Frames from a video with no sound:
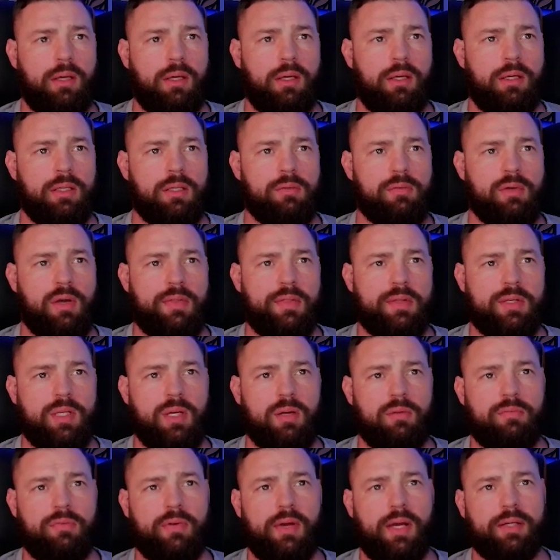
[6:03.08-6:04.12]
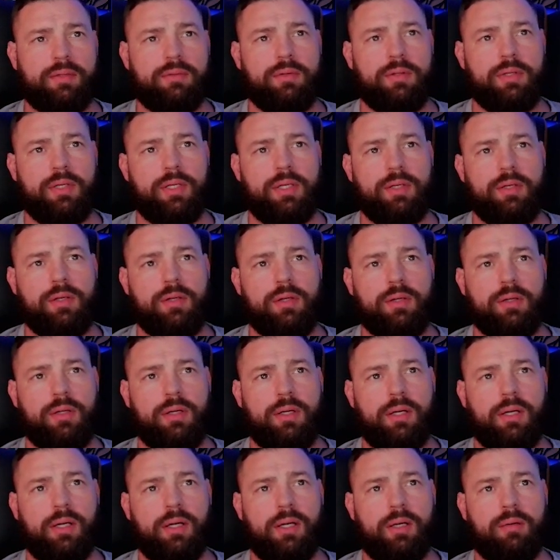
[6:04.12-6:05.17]
You've got the dump factor here,
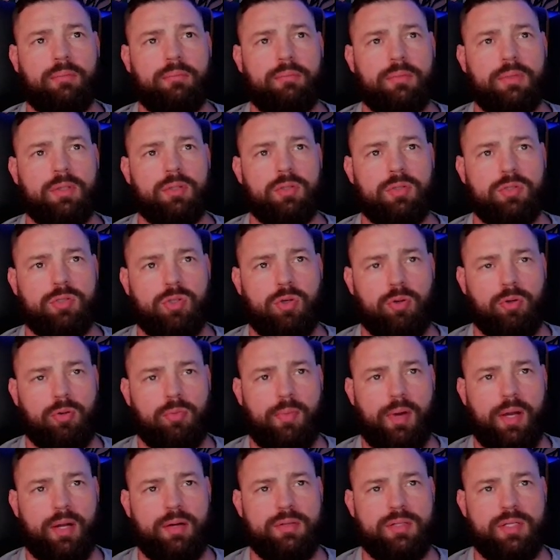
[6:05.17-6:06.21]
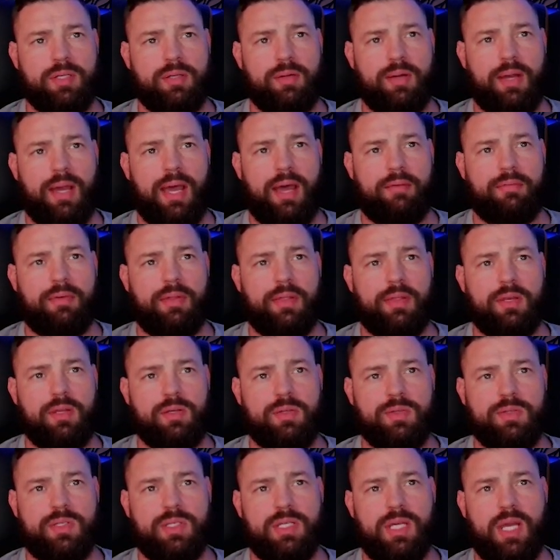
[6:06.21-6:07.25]
your total miners that you have, and then you
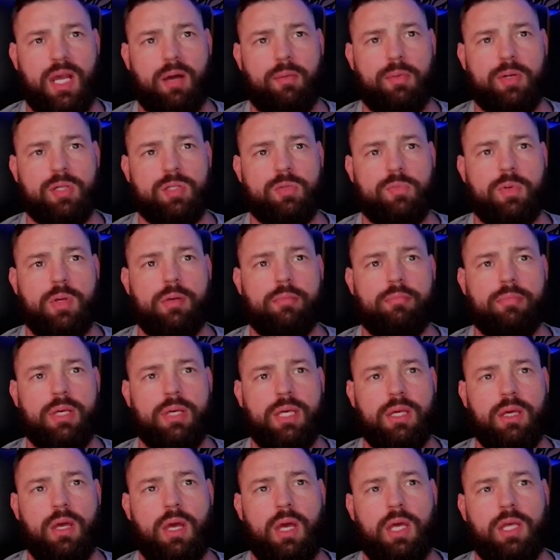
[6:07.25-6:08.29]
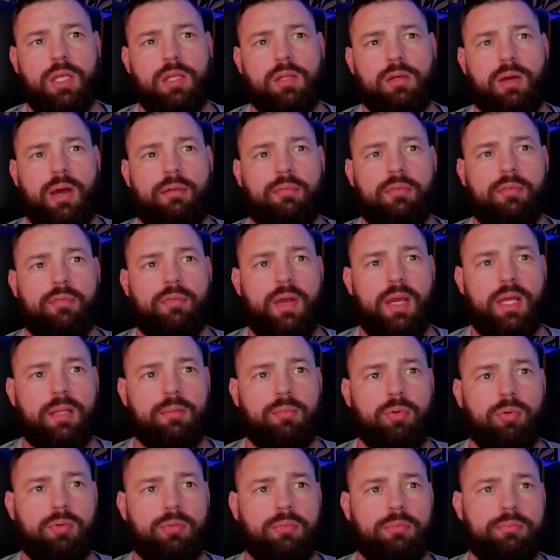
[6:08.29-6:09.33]
can see how much BNB you have
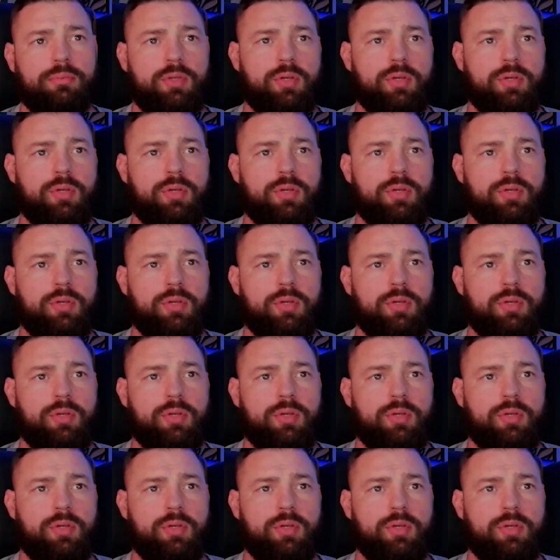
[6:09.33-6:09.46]
available.